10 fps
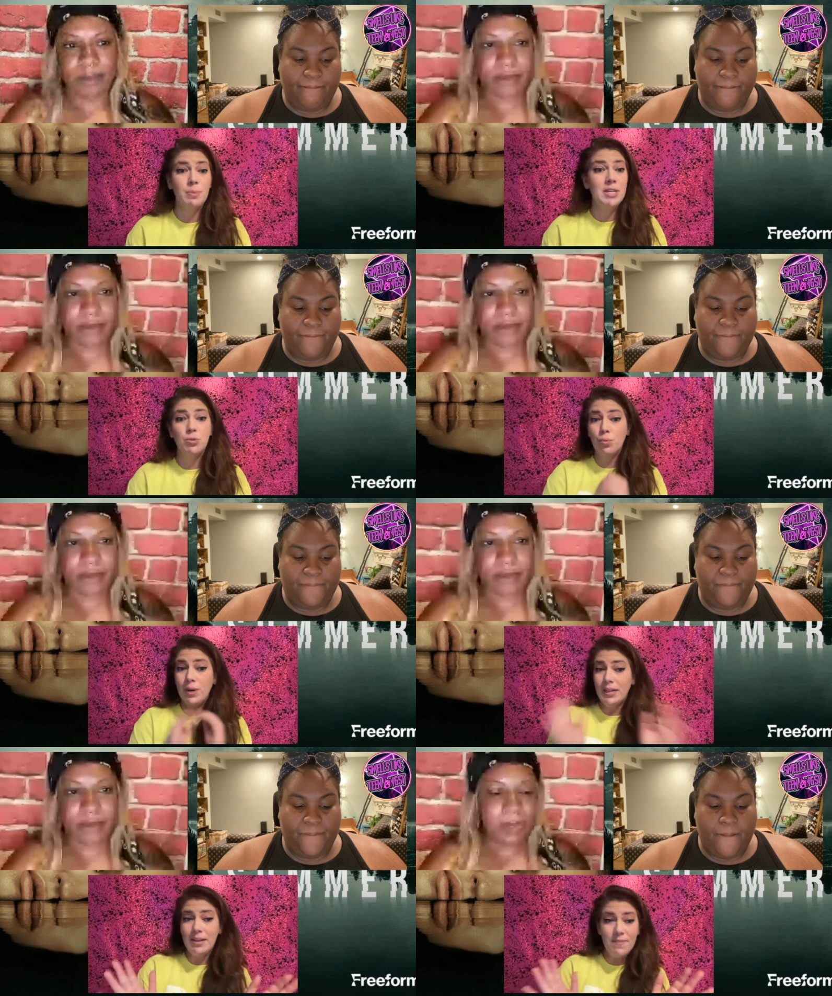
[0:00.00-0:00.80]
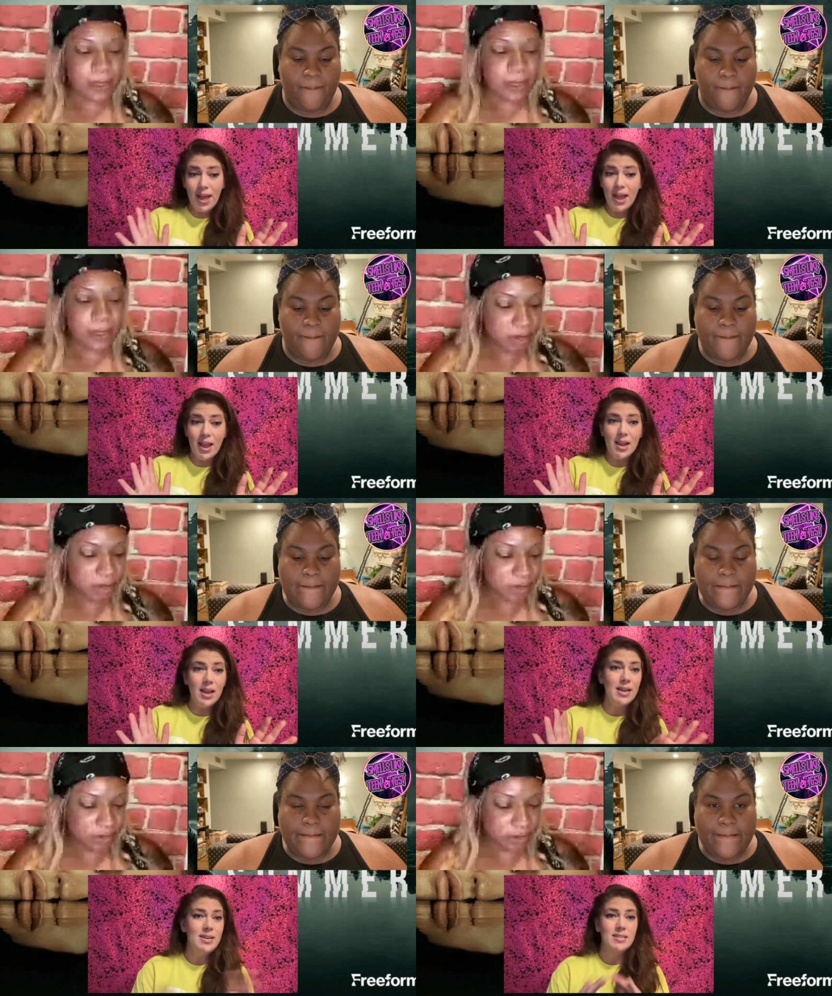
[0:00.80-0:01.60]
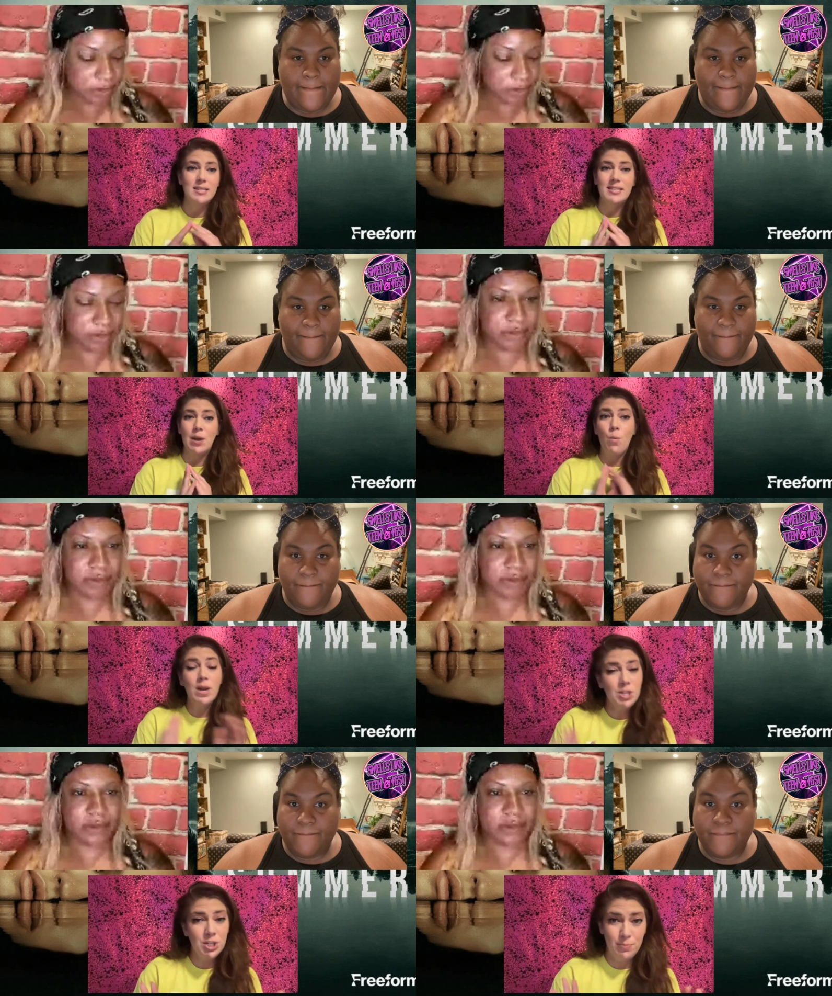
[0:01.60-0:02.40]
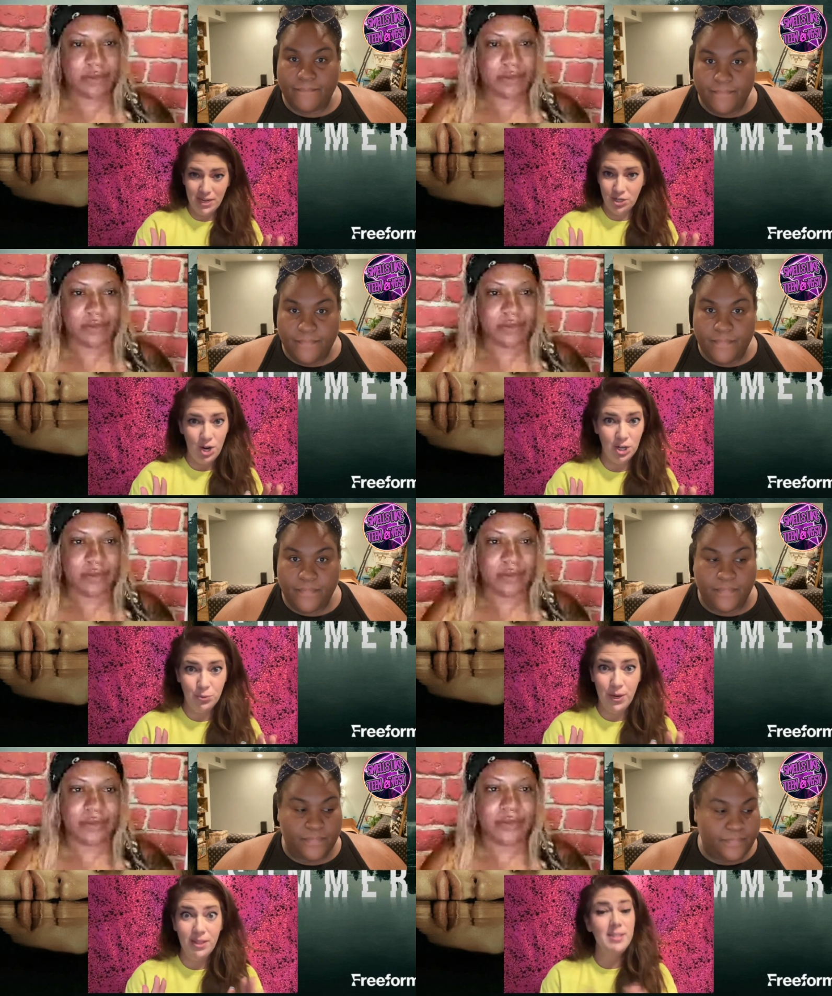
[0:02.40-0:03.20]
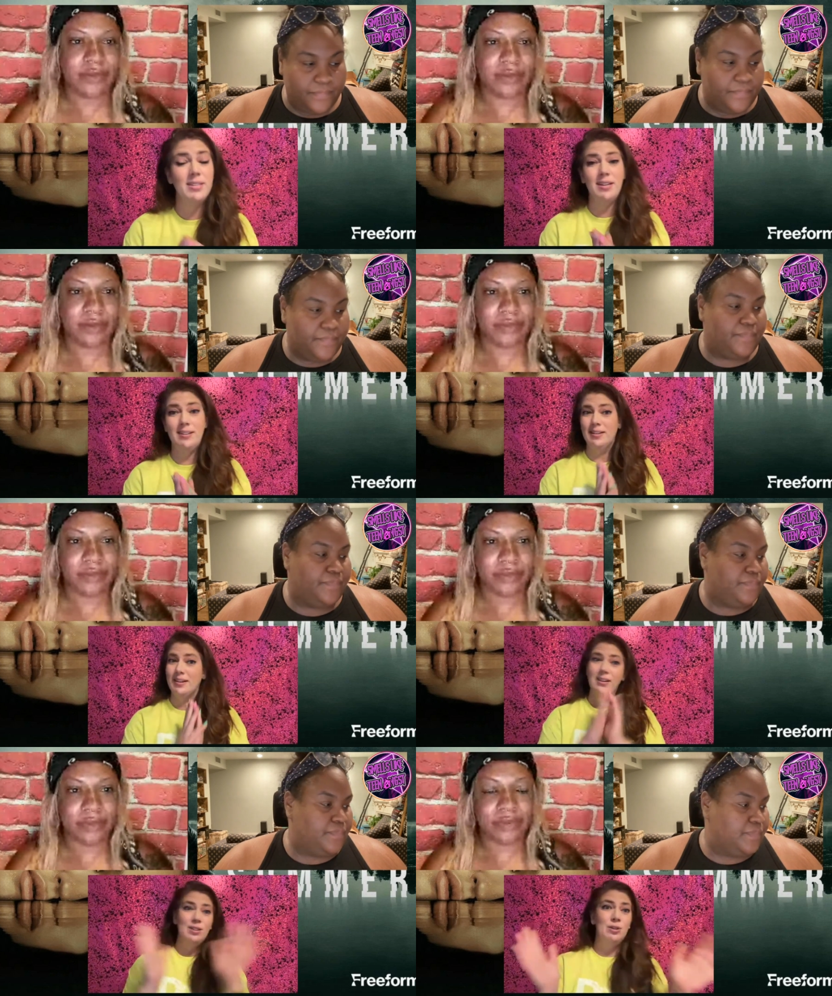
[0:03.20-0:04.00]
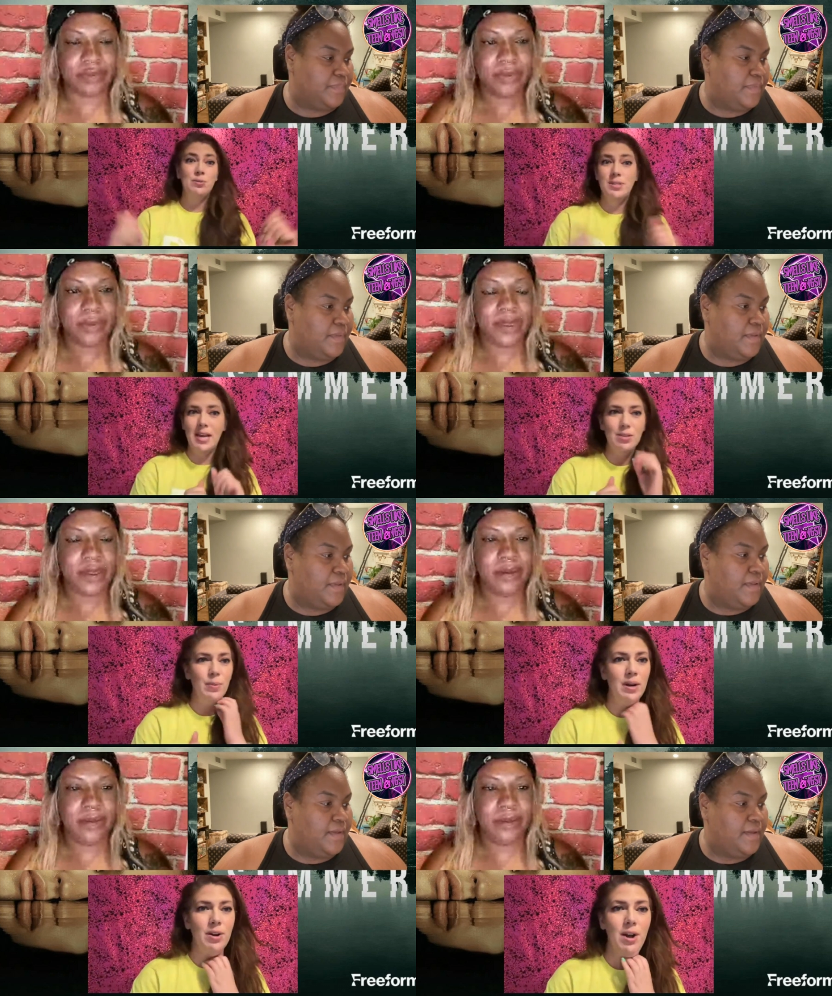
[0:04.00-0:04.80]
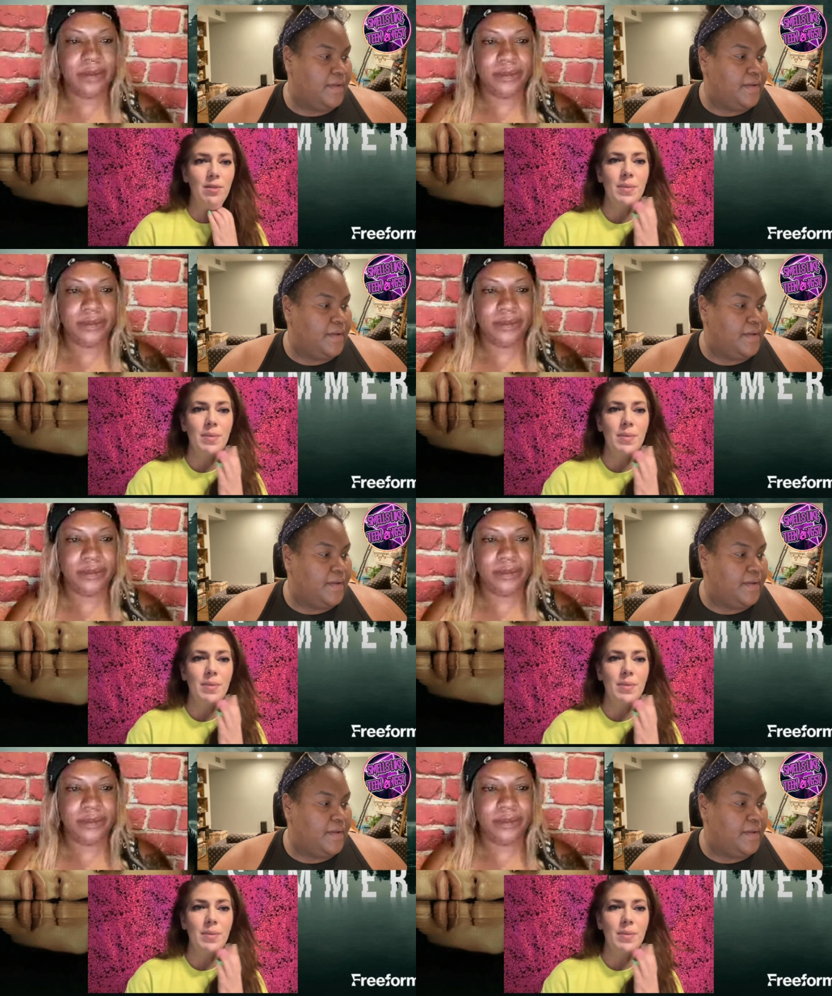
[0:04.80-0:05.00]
Speaker 1: but is really vague and doesn't say what she's being charged with. Is it Luke's death? We don't know.